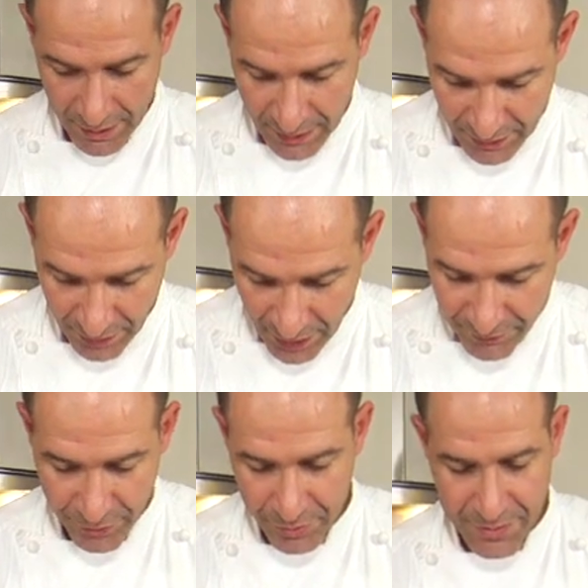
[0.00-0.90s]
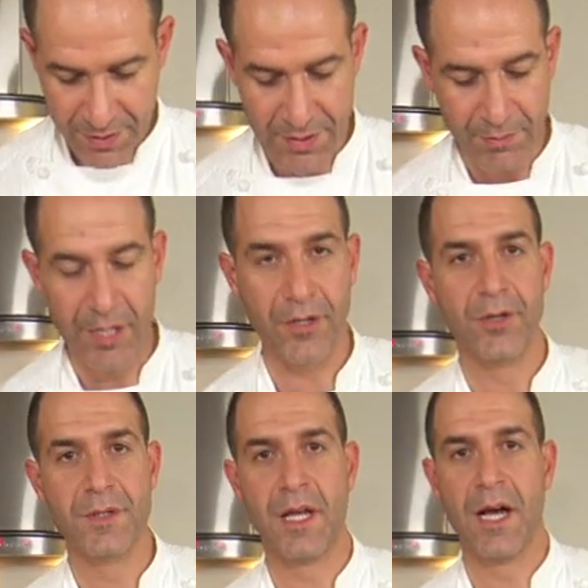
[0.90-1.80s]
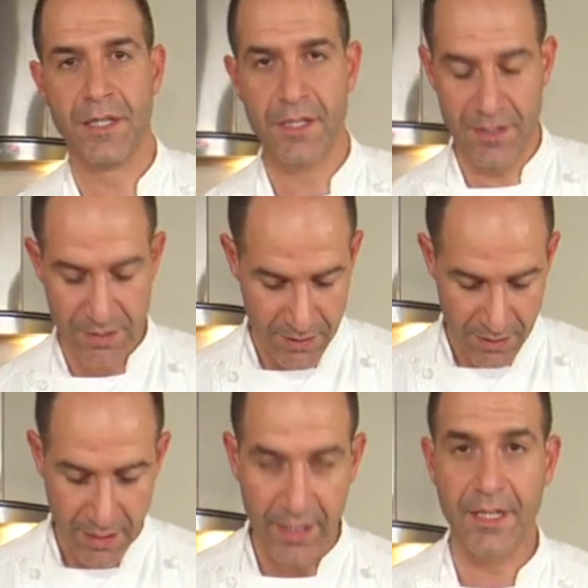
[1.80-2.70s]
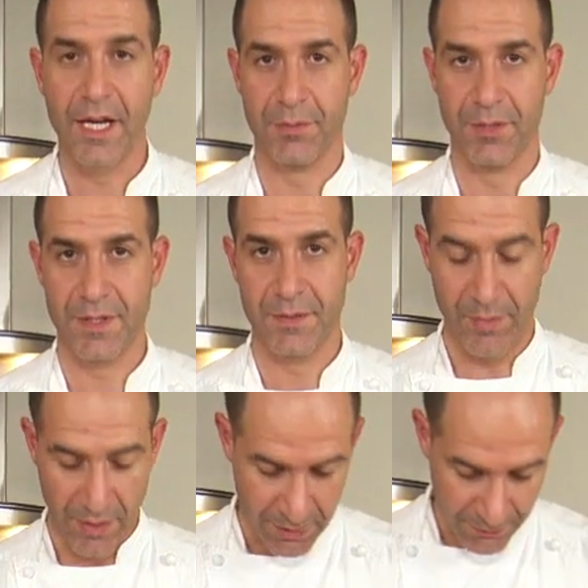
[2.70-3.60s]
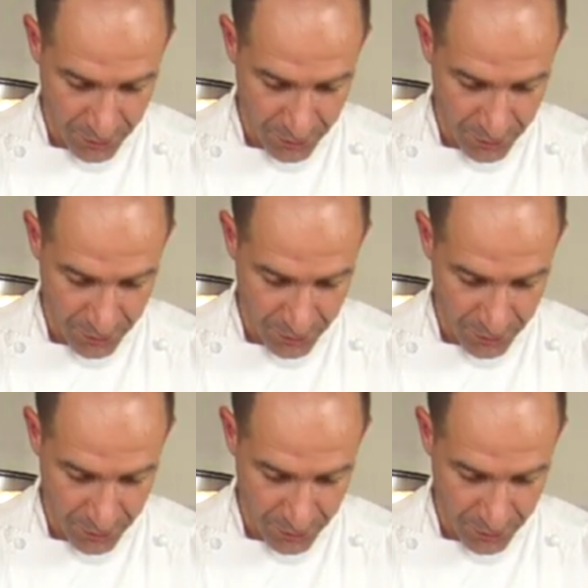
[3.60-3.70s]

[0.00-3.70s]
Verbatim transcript: uh, oven roasted tomatoes, onions and capers, and a